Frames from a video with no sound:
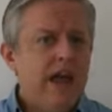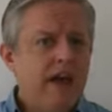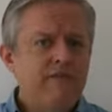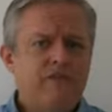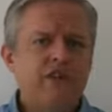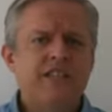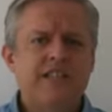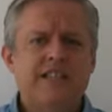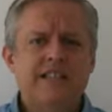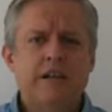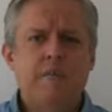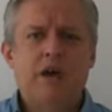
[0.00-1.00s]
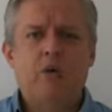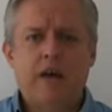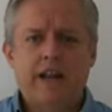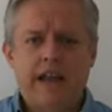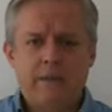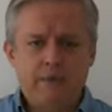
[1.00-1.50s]
And first, let's think about
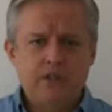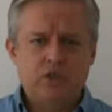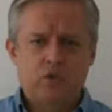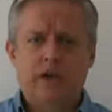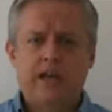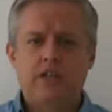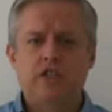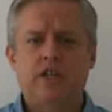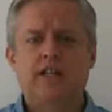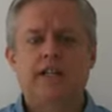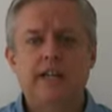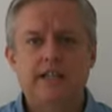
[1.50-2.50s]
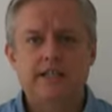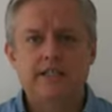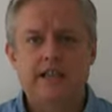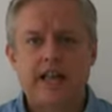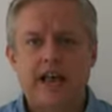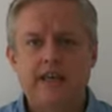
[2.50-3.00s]
what happens when agility
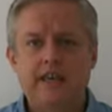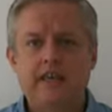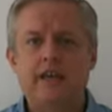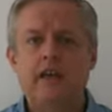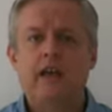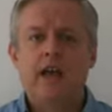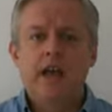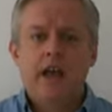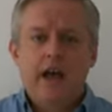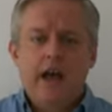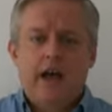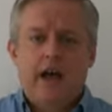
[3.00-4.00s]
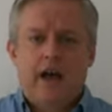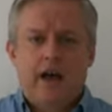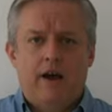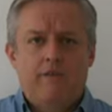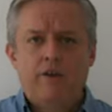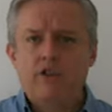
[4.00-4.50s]
is lacking.
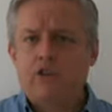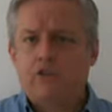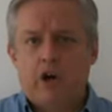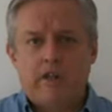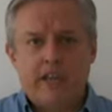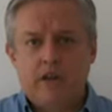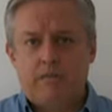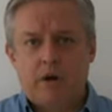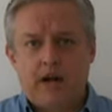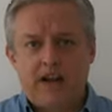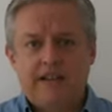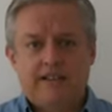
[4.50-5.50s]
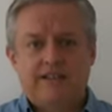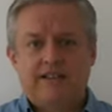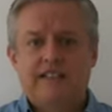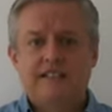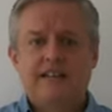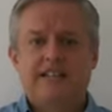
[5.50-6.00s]
First of all, the end product
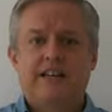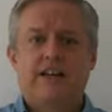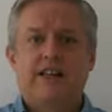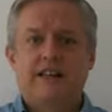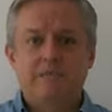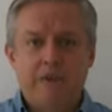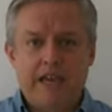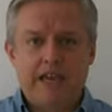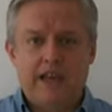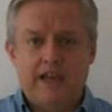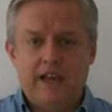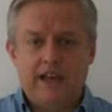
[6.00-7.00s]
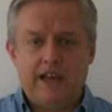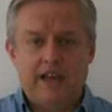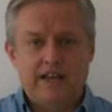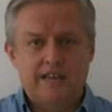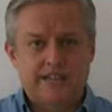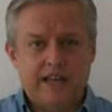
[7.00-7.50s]
doesn't necessarily make
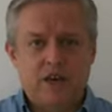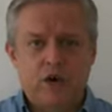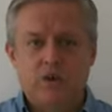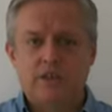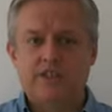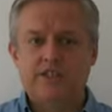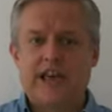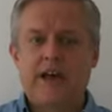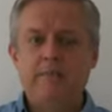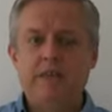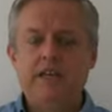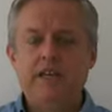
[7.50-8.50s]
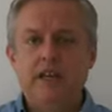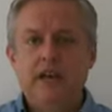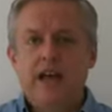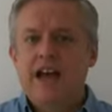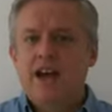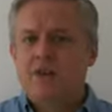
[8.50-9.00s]
stakeholders happy.
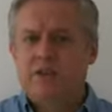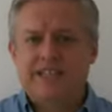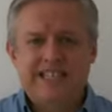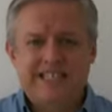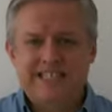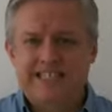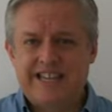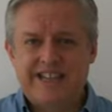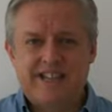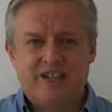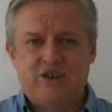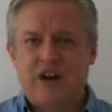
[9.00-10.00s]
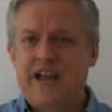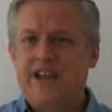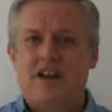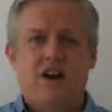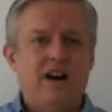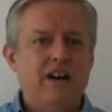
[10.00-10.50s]
Releases tend to
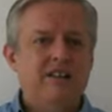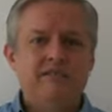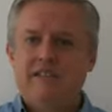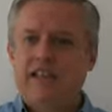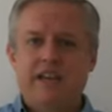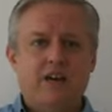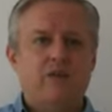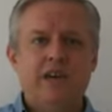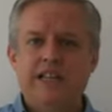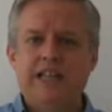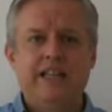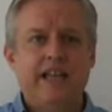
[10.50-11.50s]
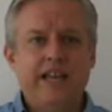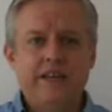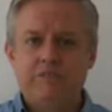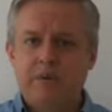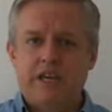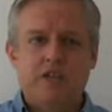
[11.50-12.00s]
drag on. They get really
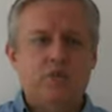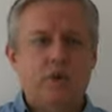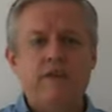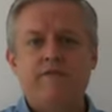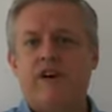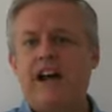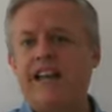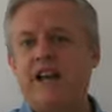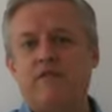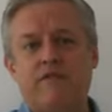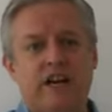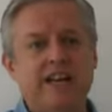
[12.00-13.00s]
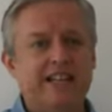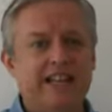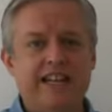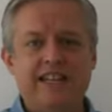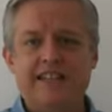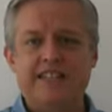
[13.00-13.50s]
late because we find out very
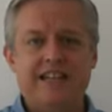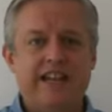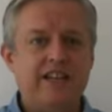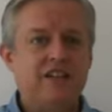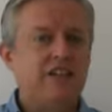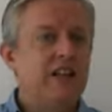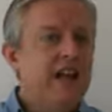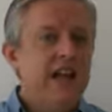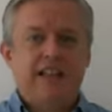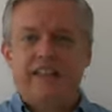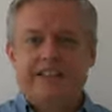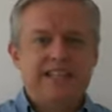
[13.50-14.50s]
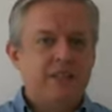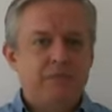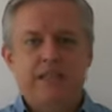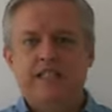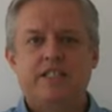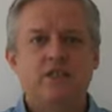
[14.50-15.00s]
late in the cycle that these
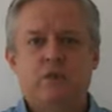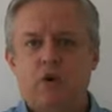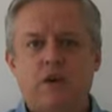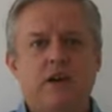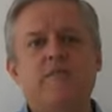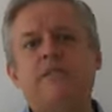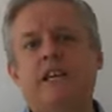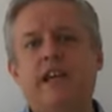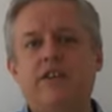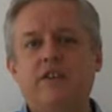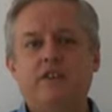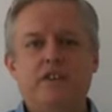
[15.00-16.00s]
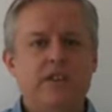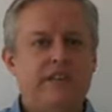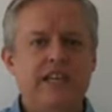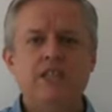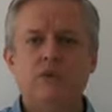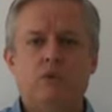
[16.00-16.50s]
pieces won't come together, that
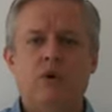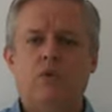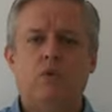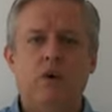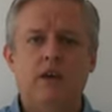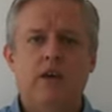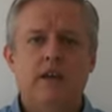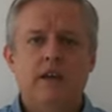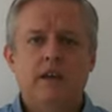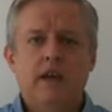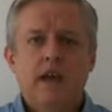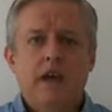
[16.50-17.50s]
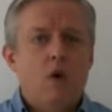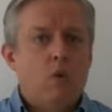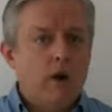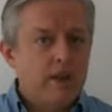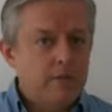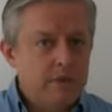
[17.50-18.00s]
things won't work.
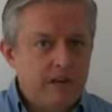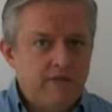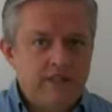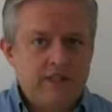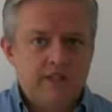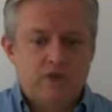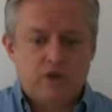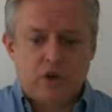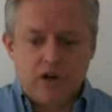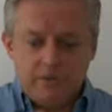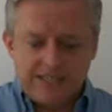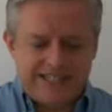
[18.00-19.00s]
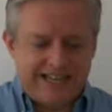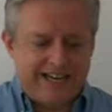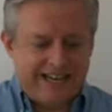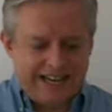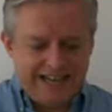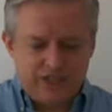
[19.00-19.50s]
One of the benefits of Scrum is that
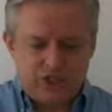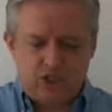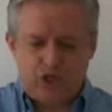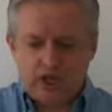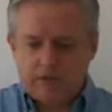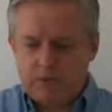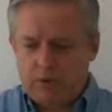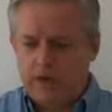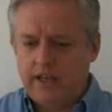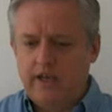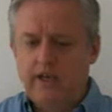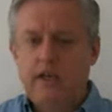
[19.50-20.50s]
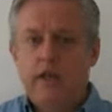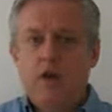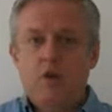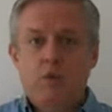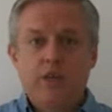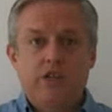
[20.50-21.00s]
at each checkpoint,
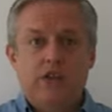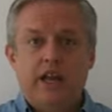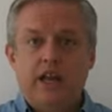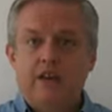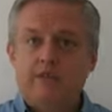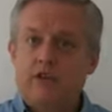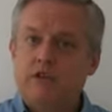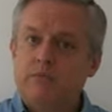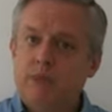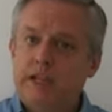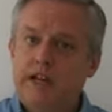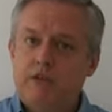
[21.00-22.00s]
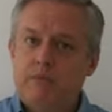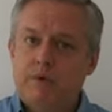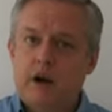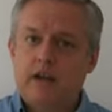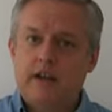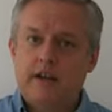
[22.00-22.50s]
we should have a completed
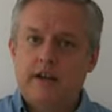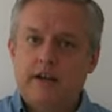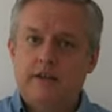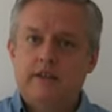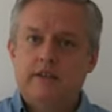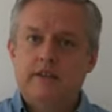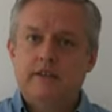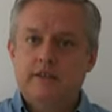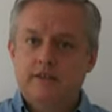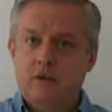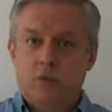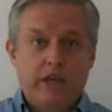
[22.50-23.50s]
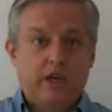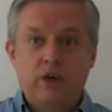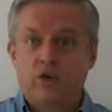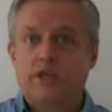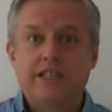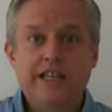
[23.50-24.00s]
product that we
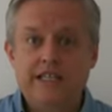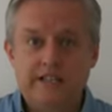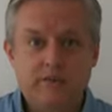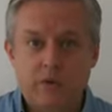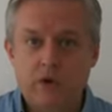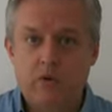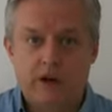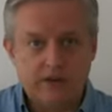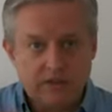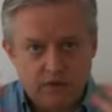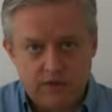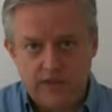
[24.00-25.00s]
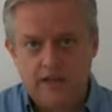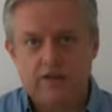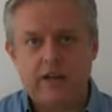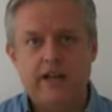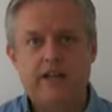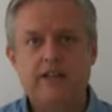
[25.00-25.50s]
could release if we wanted to.
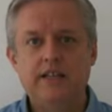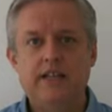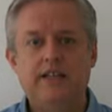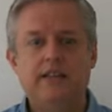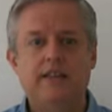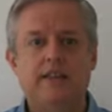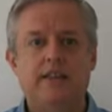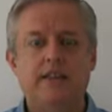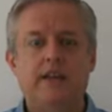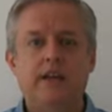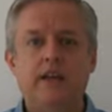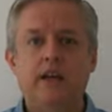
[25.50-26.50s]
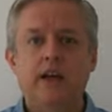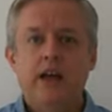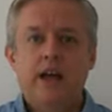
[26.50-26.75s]
Theoretically, that's the theory.